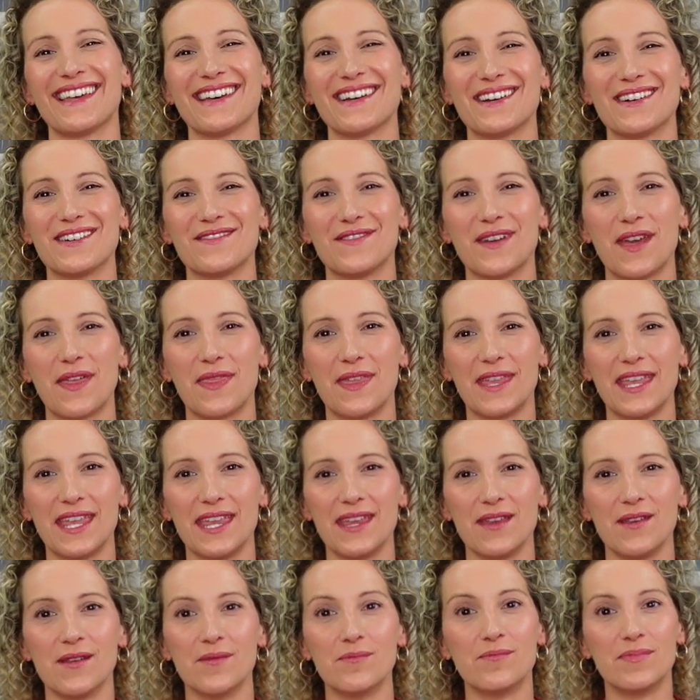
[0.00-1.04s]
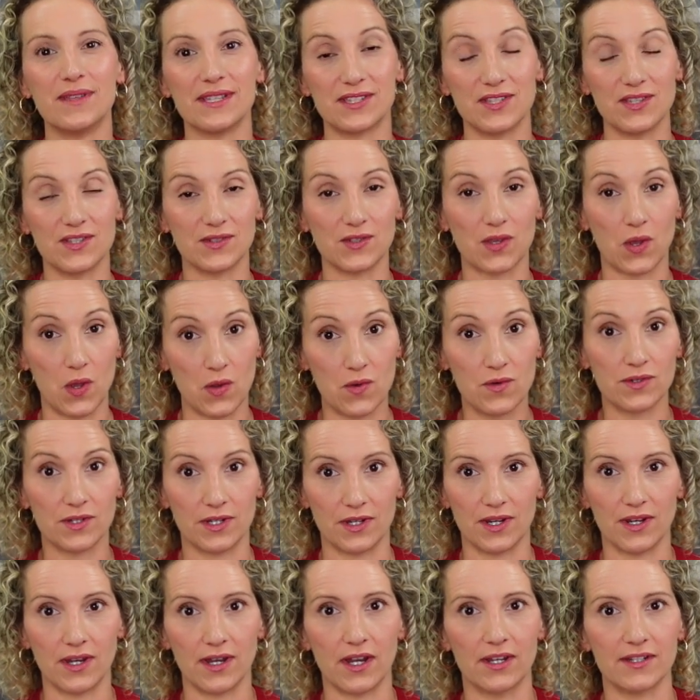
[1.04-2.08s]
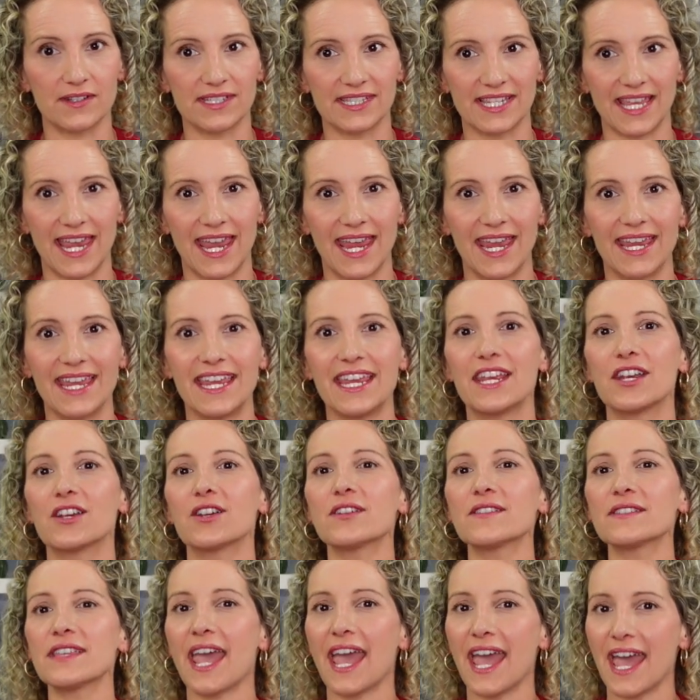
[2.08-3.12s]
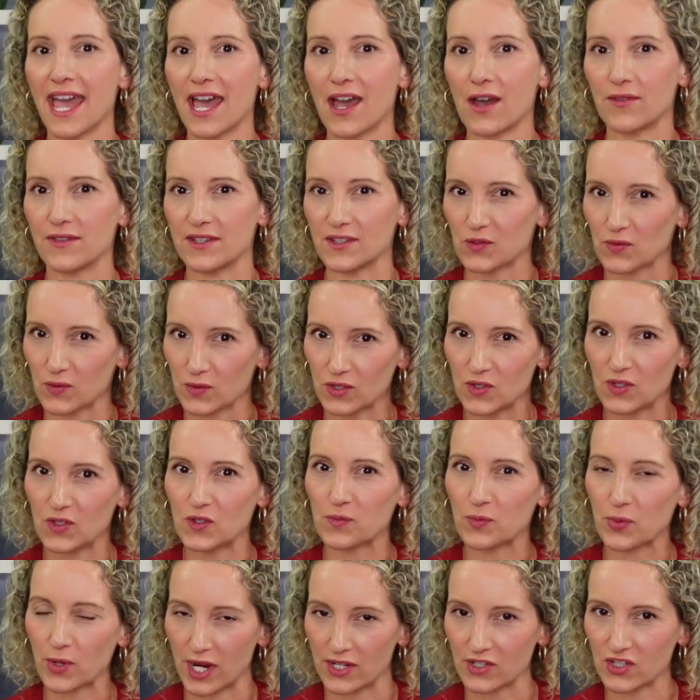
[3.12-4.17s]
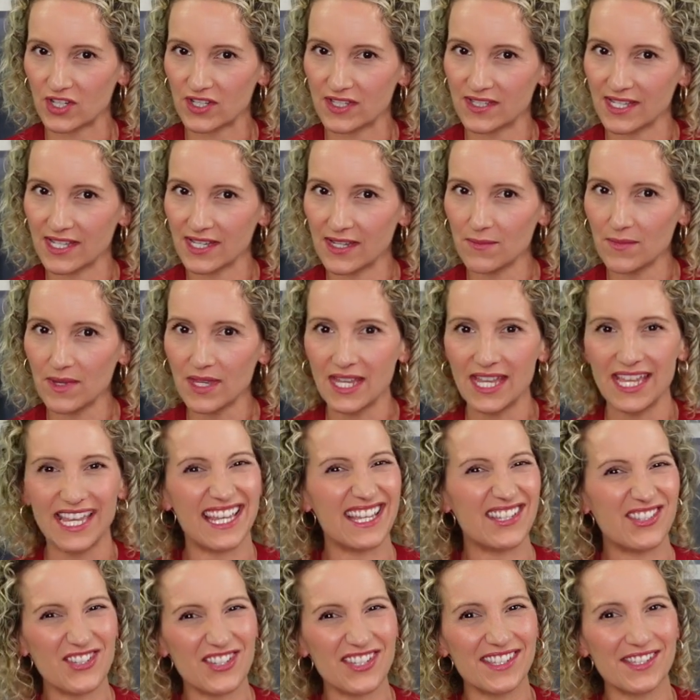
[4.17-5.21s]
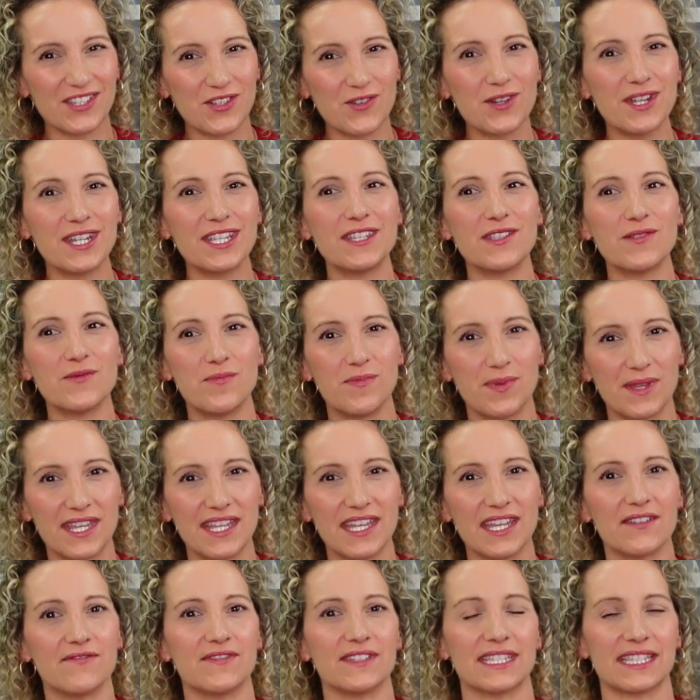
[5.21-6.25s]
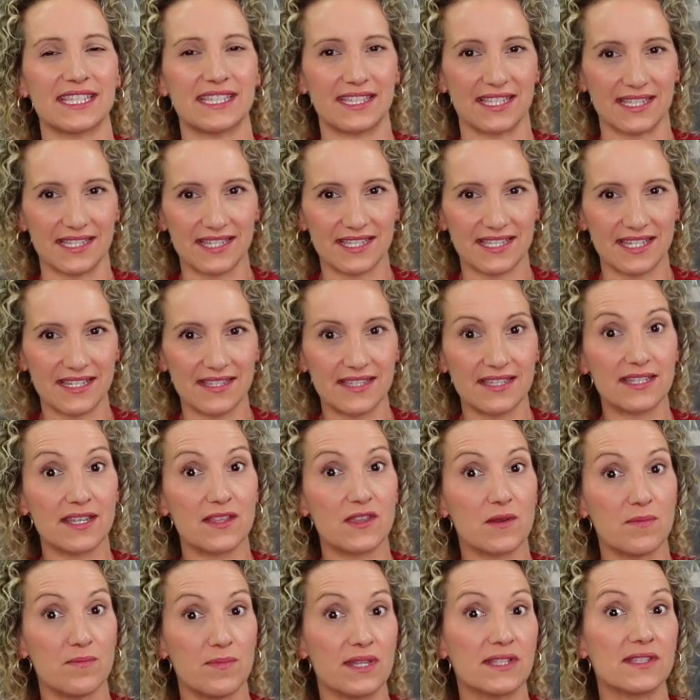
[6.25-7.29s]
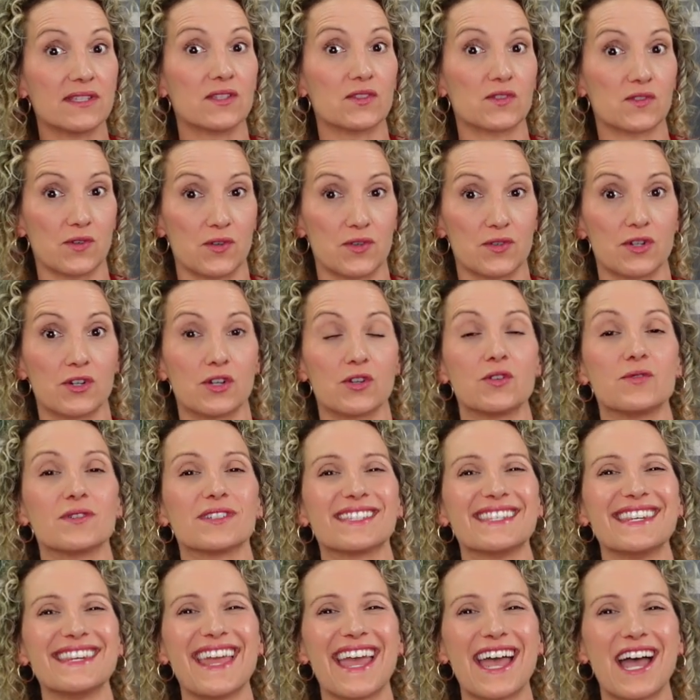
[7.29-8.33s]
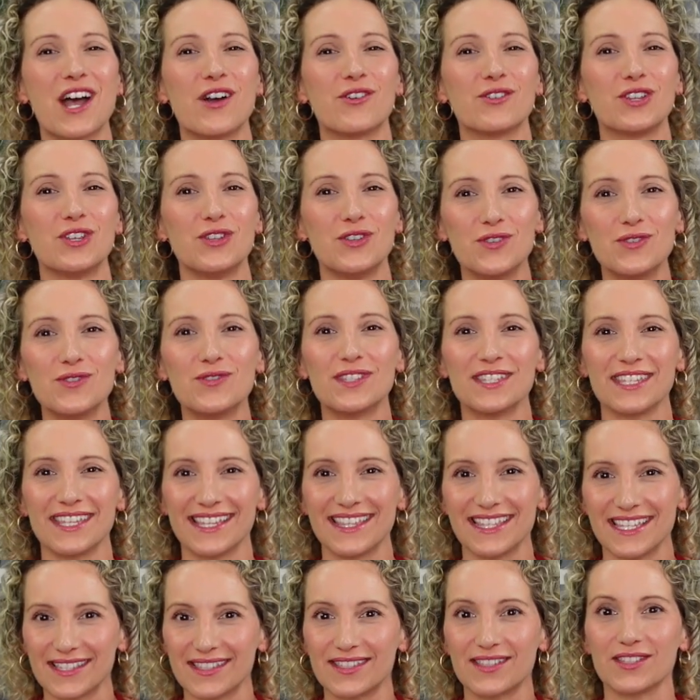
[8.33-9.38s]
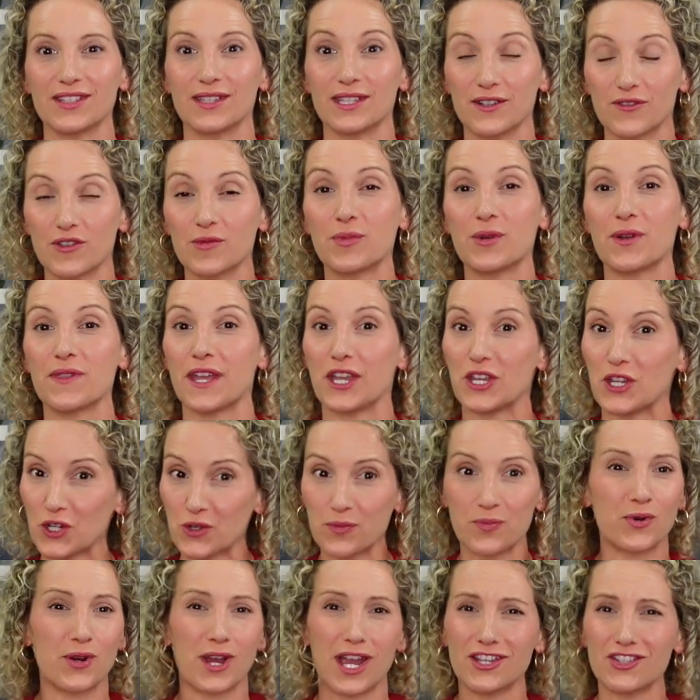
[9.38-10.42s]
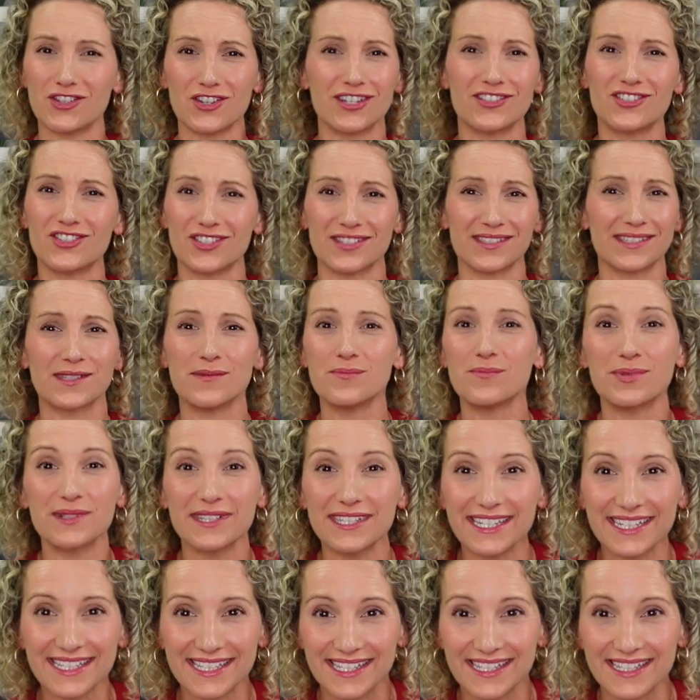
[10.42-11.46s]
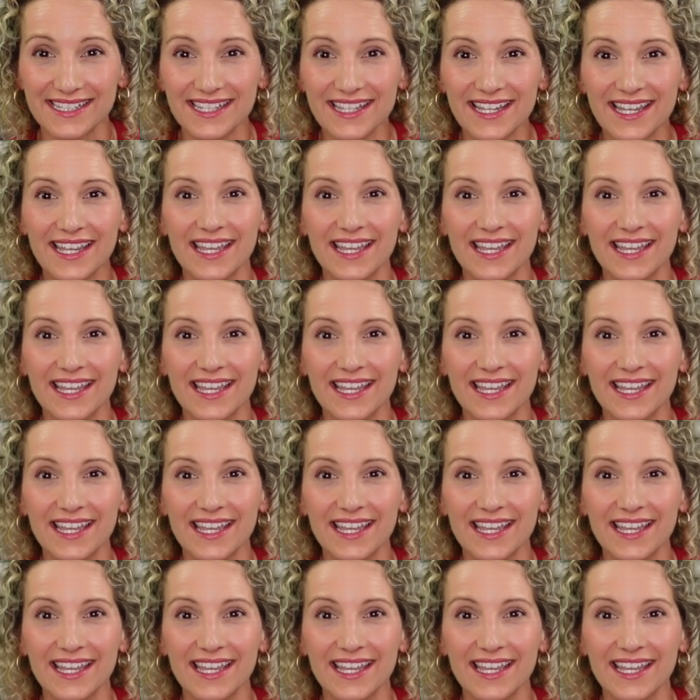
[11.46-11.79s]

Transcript: of the business owner are saying, here's how this reduced project team is just going to be of assistance to the business owner who is now using this deliverable that your project just completed